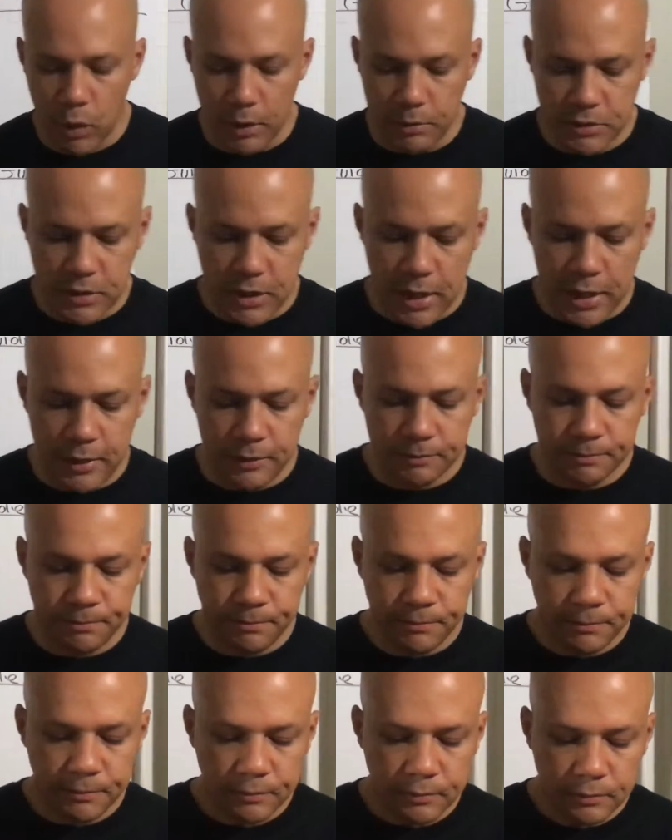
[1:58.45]
website.
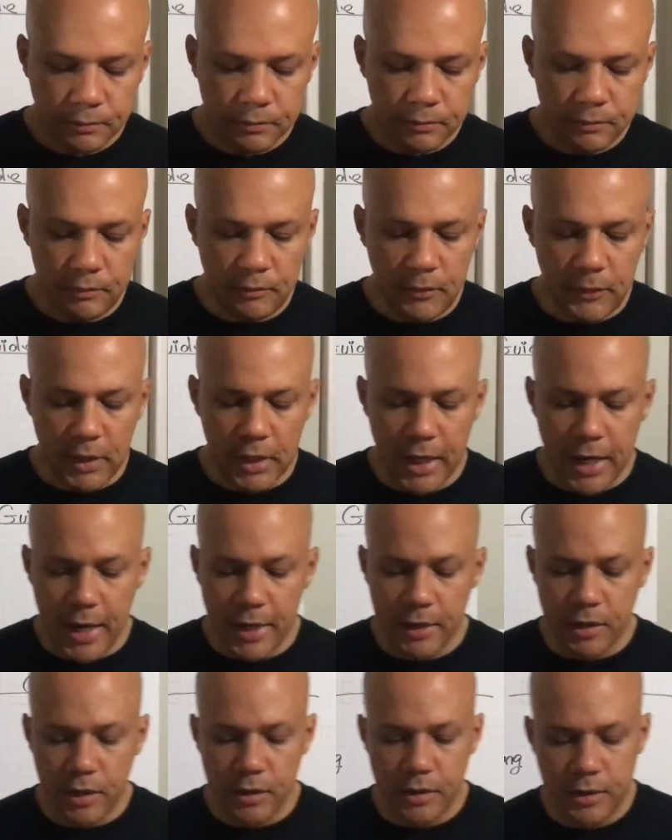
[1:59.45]

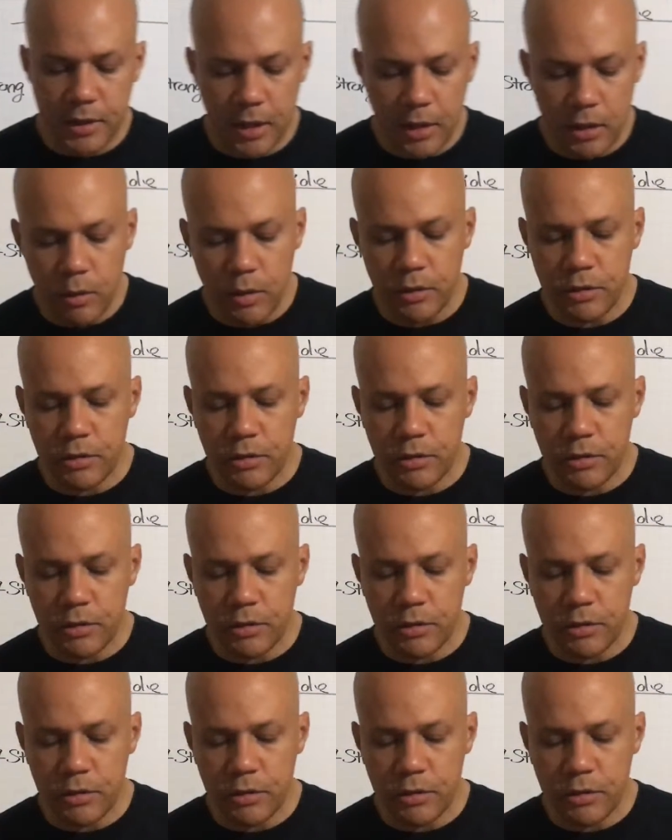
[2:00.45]
And continue